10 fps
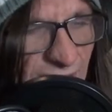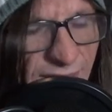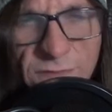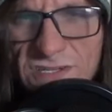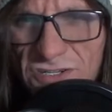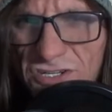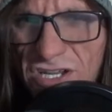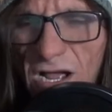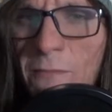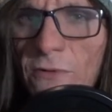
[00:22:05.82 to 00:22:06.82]
yeah, those are just a
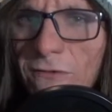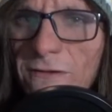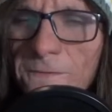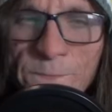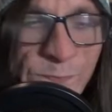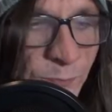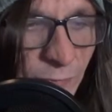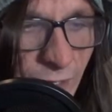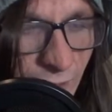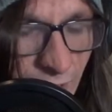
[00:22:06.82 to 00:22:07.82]
couple,
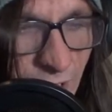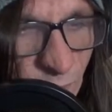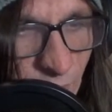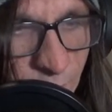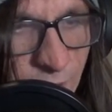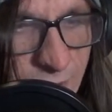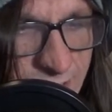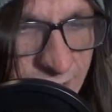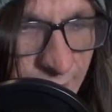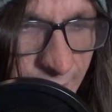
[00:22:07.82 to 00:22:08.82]
a couple
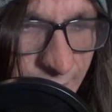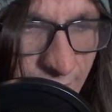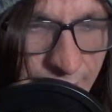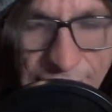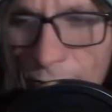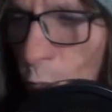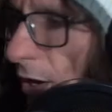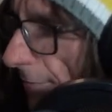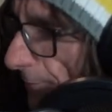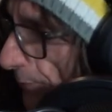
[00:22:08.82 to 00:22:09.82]
books there that uh,
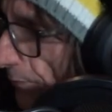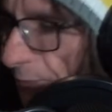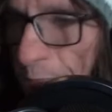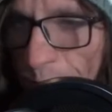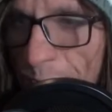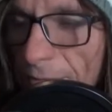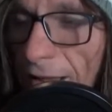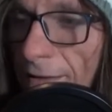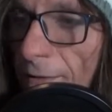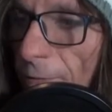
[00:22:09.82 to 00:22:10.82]
one,
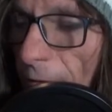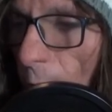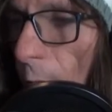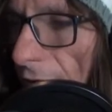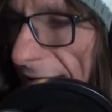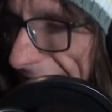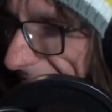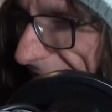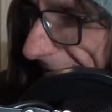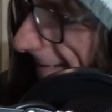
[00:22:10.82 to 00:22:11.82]
well, one